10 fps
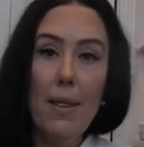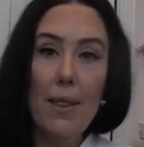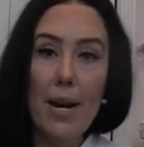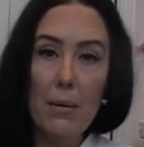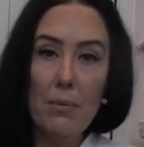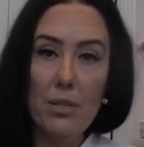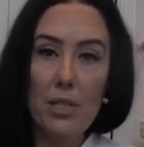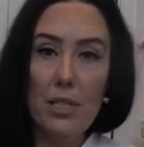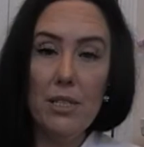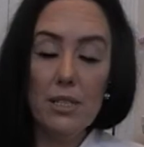that I
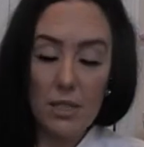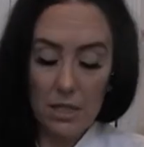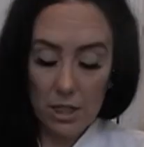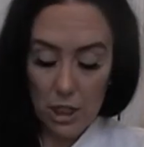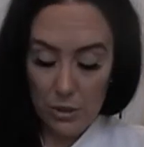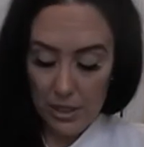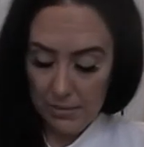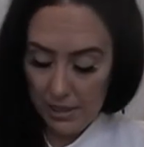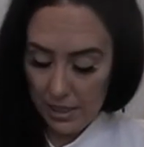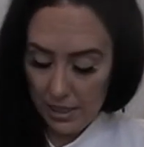put
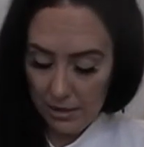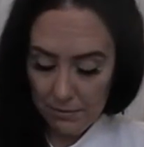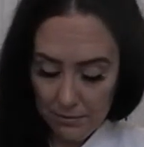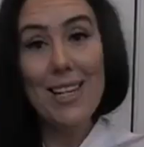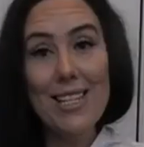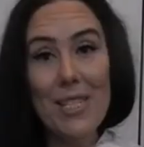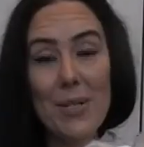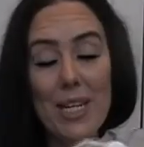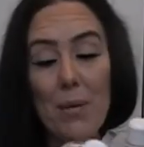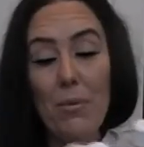Q-tips in. Let's do
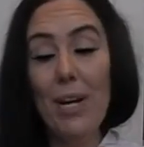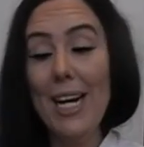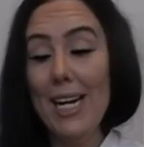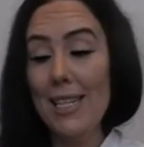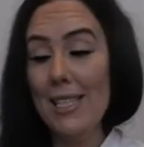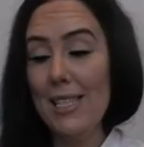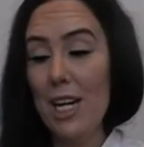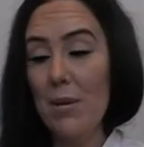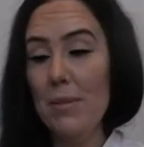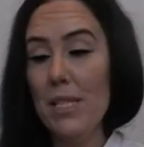a couple hand
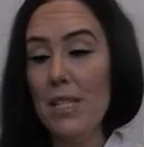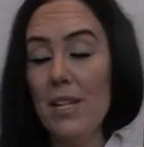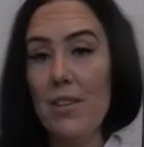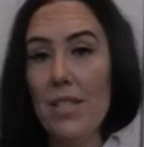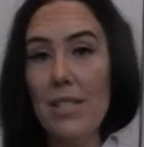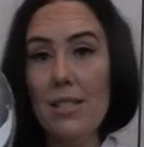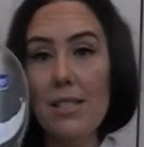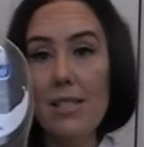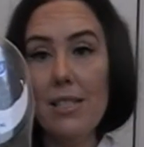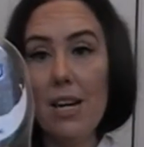soaps. So this is
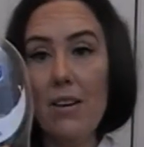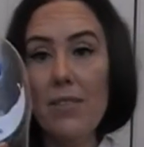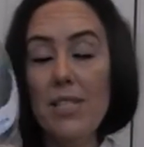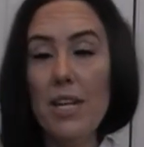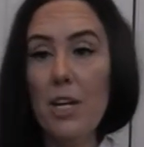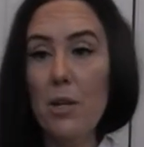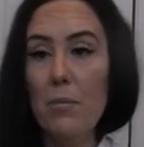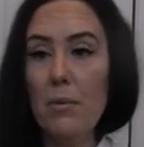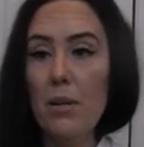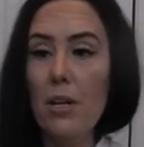the soft soap,
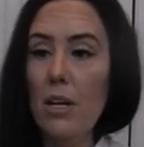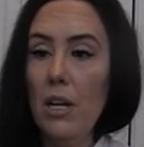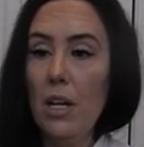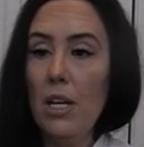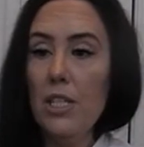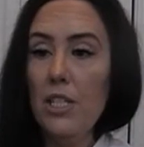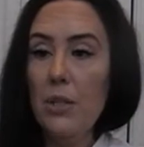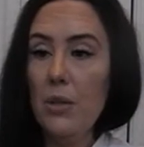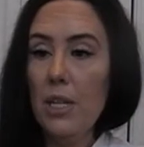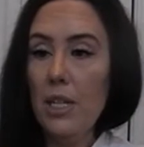
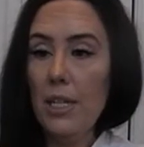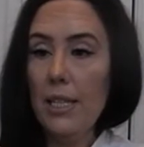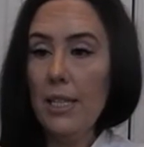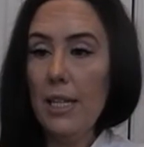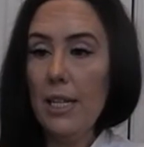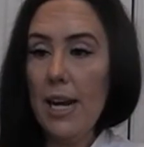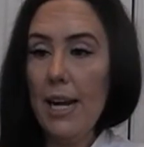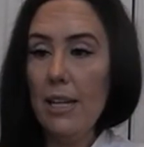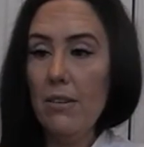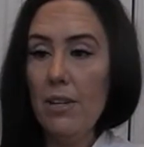soothing, clean,
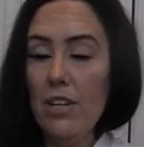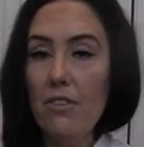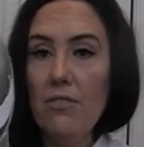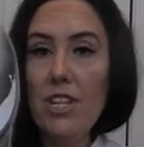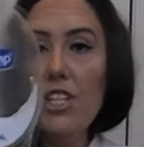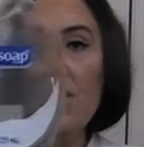aloe vera fresh